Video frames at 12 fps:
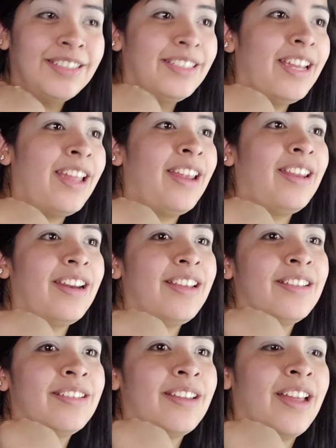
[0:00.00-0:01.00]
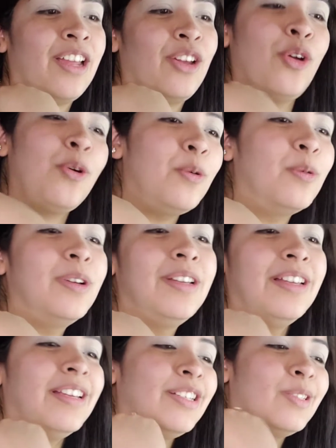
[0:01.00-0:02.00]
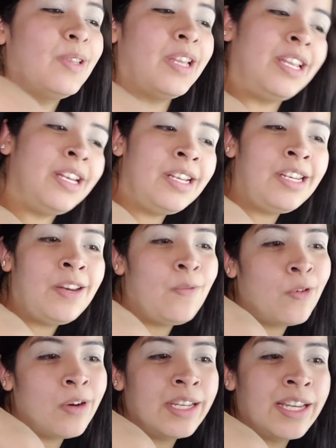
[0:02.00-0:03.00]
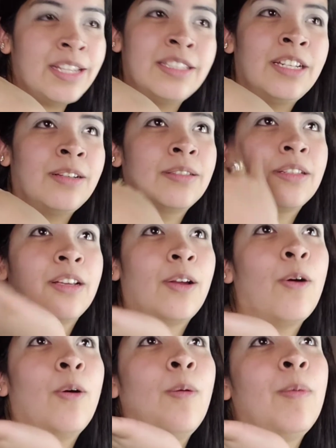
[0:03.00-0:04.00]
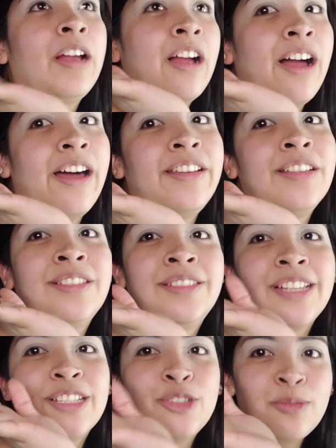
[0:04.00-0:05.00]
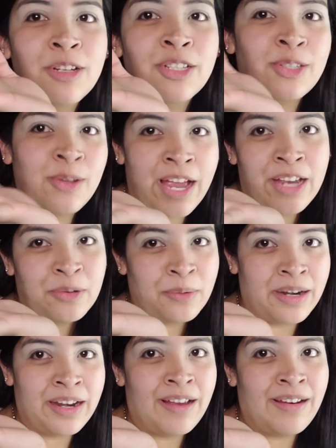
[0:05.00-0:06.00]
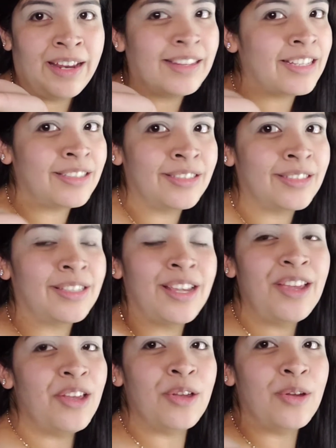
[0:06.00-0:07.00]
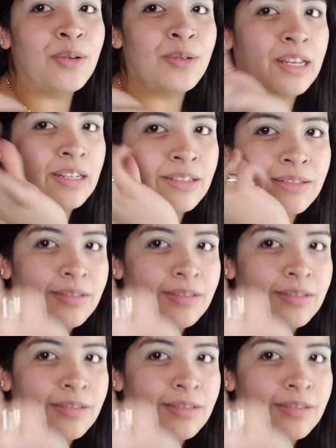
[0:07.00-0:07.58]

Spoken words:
And then he's like, cool. So then he leaned in for a kiss and I was like, oh my god, this is like too much to handle right now. Like this is like,